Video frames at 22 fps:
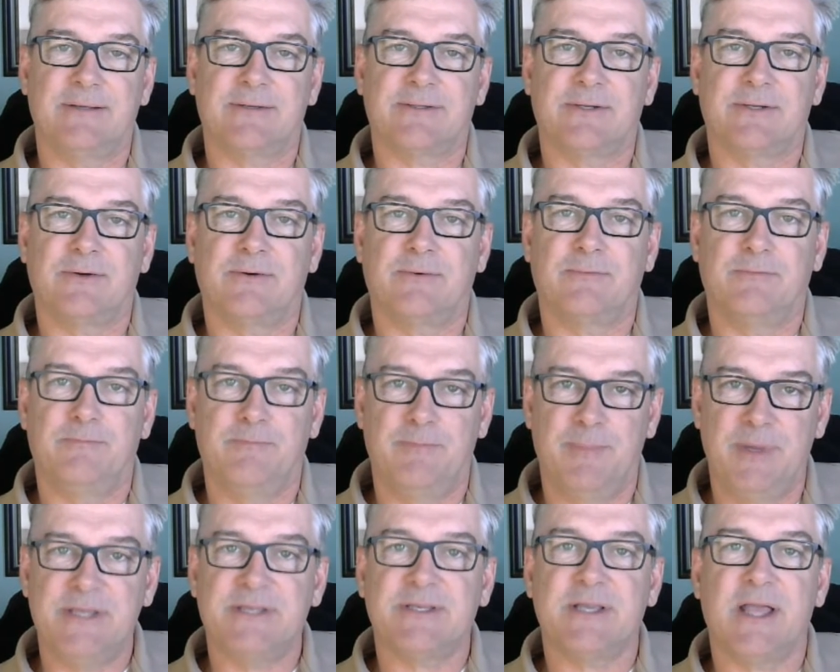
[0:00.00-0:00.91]
So
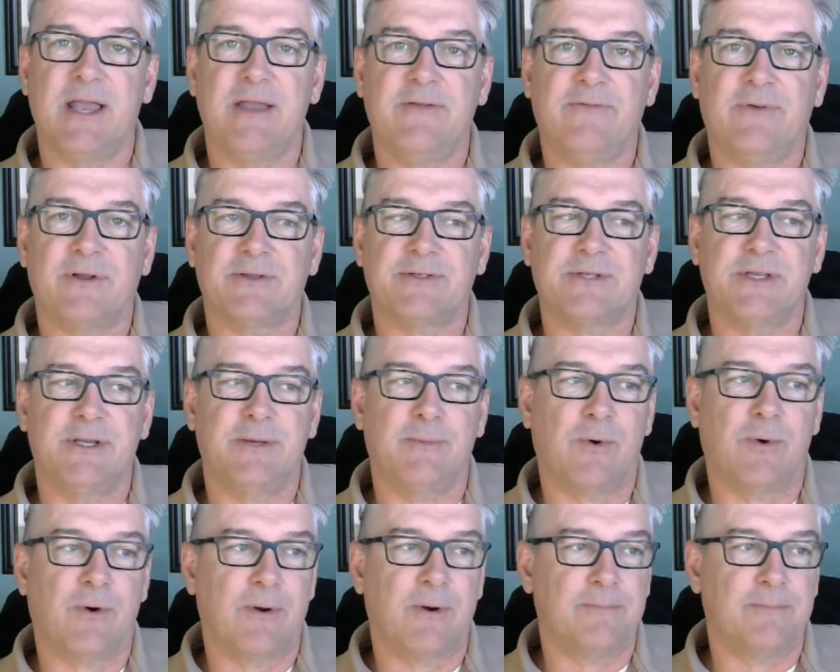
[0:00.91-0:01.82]
be safe, and I'll see you tomorrow.